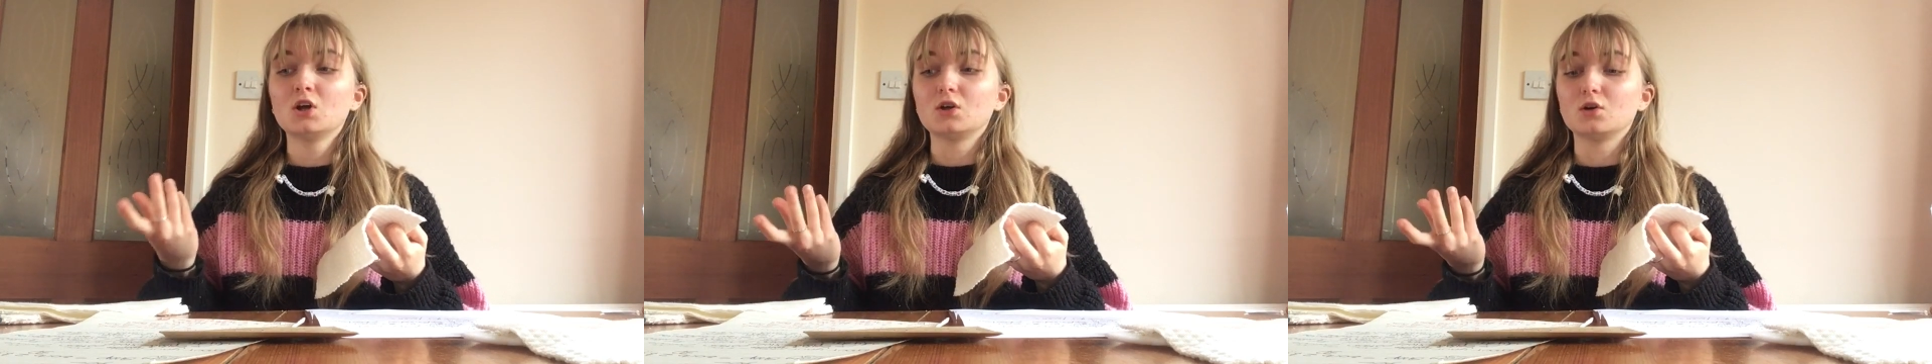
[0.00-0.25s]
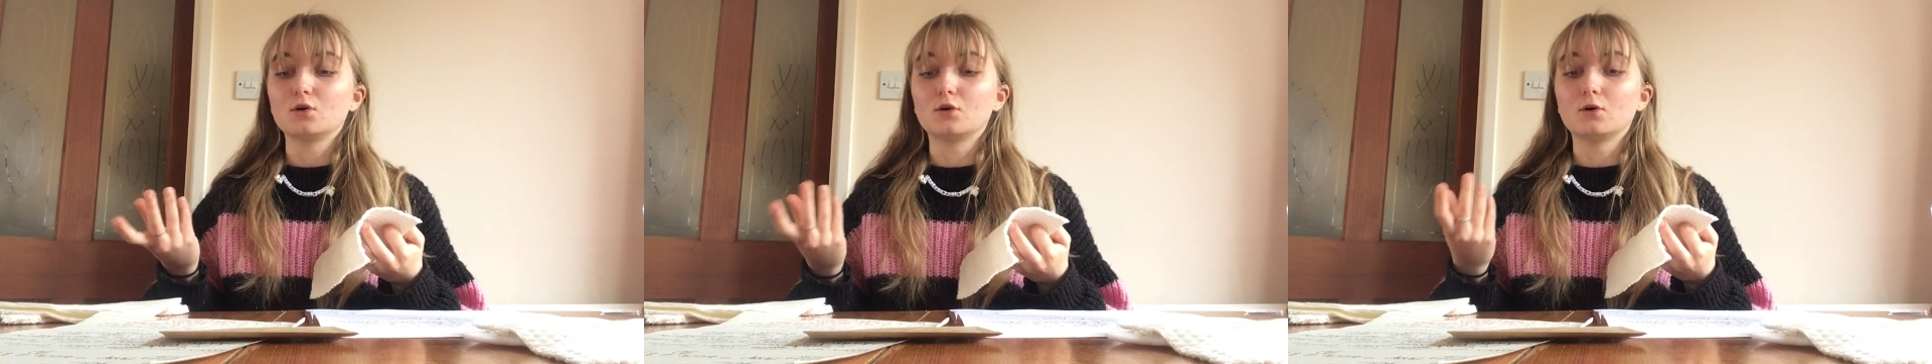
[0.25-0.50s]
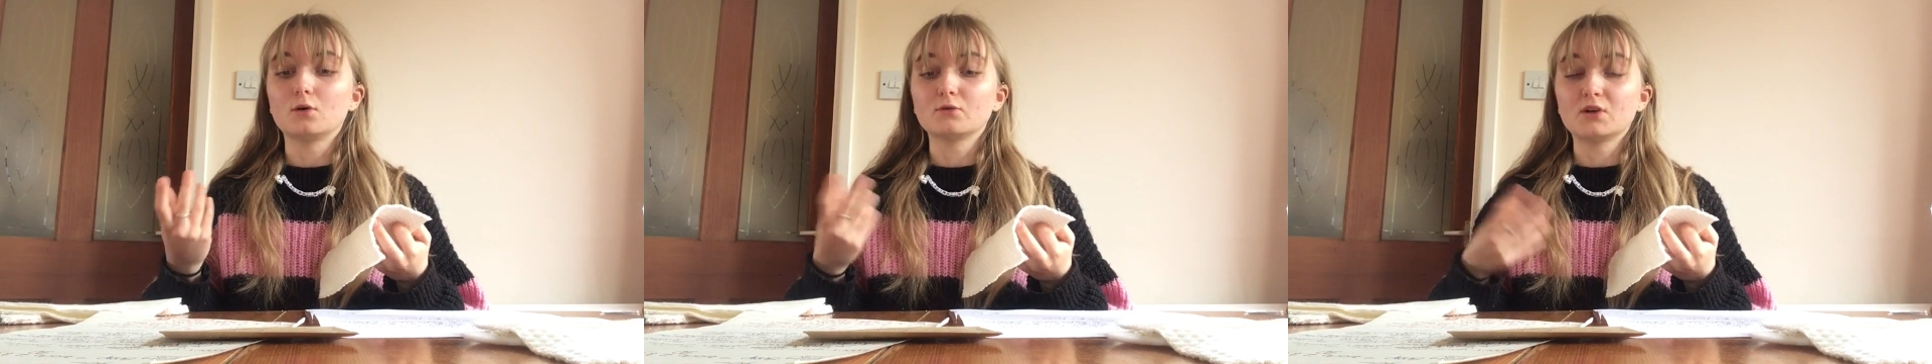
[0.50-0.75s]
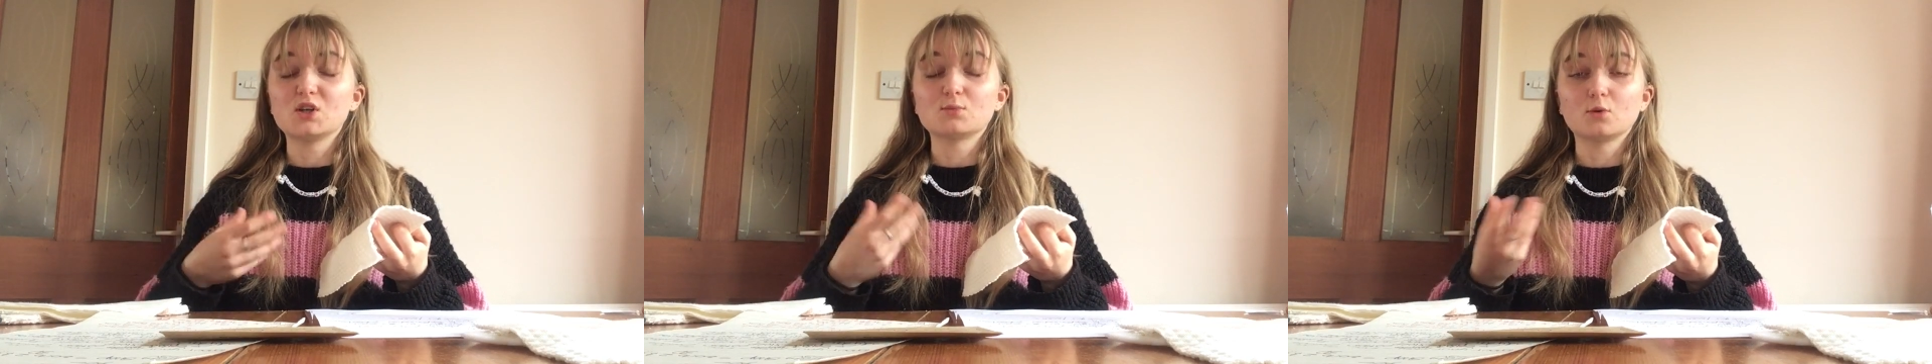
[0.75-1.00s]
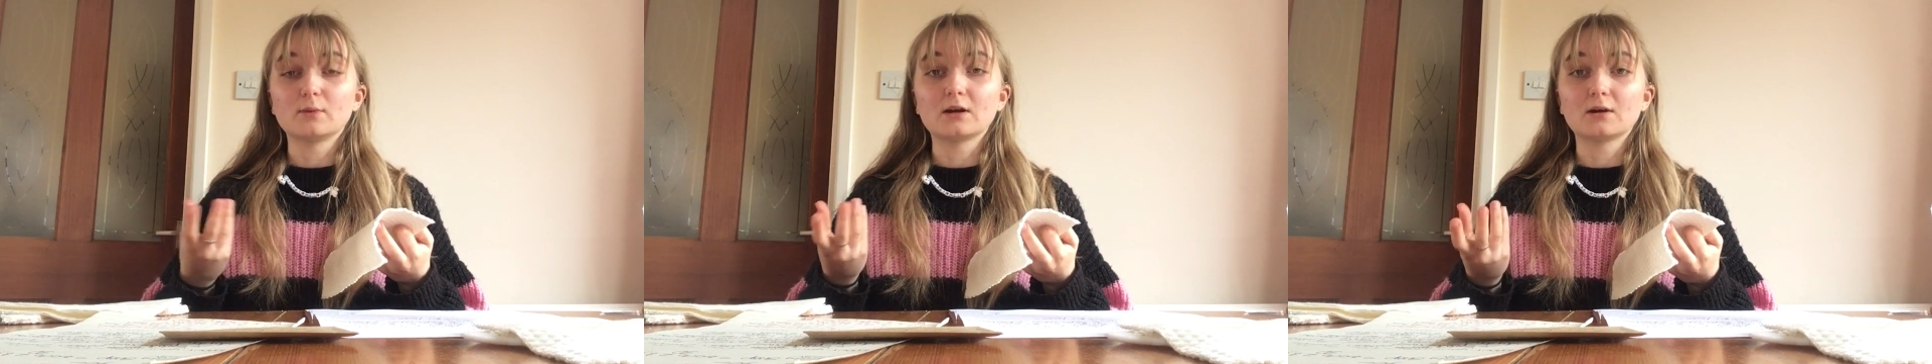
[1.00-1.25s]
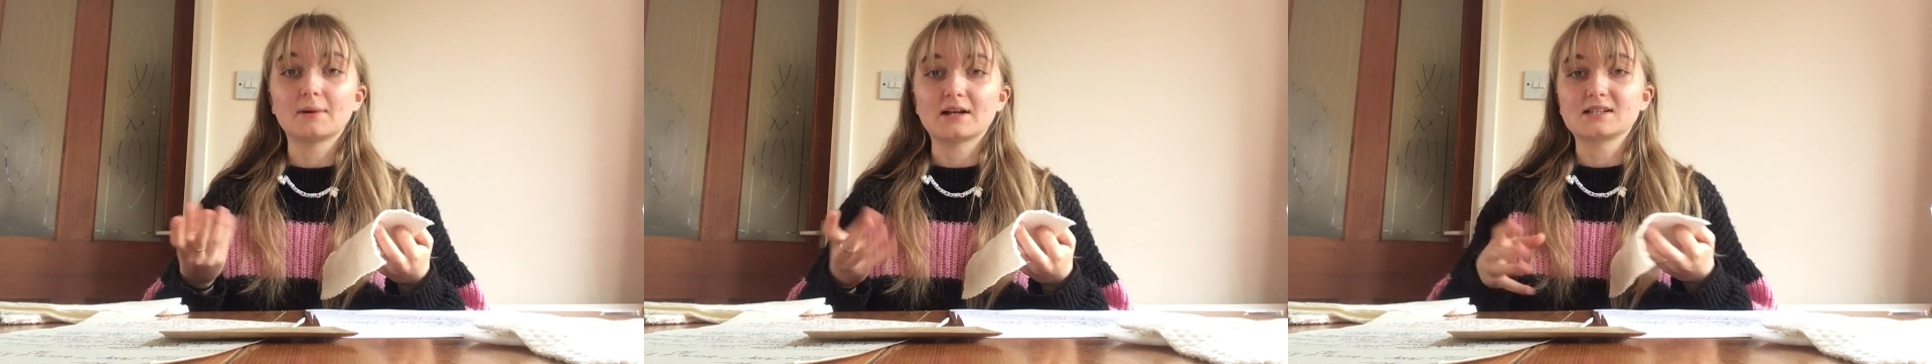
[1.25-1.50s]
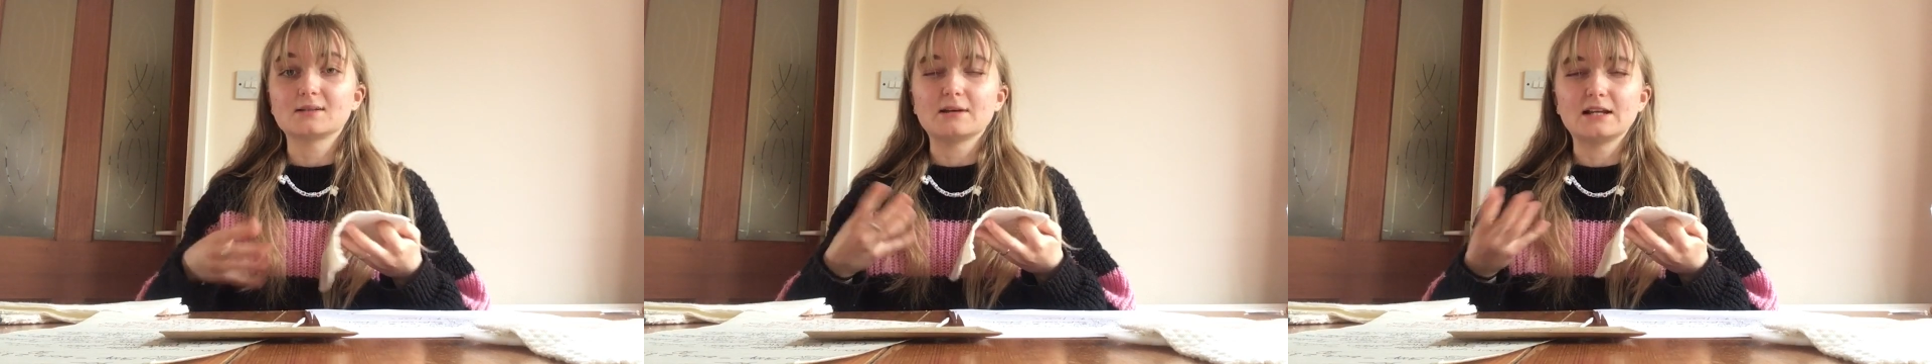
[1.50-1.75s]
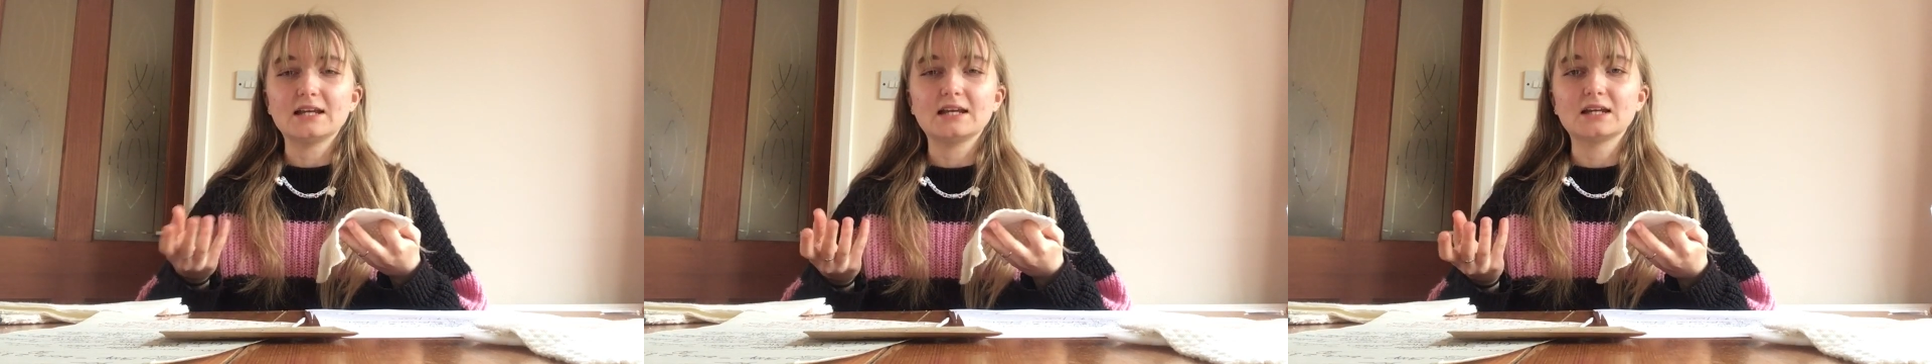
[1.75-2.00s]
your reusable period pads to
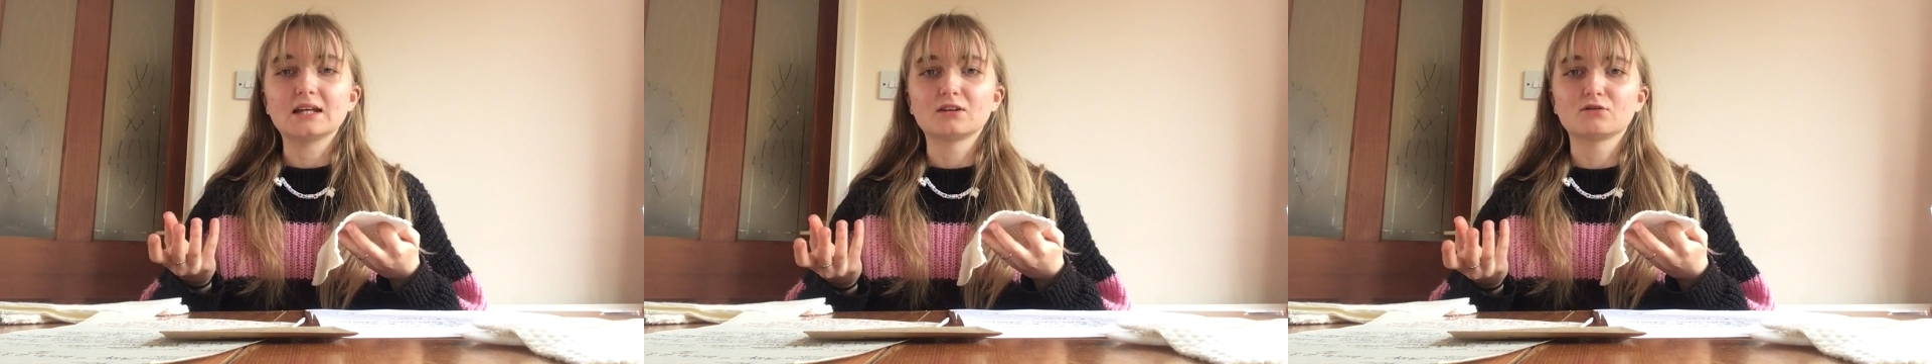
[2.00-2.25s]
be leaking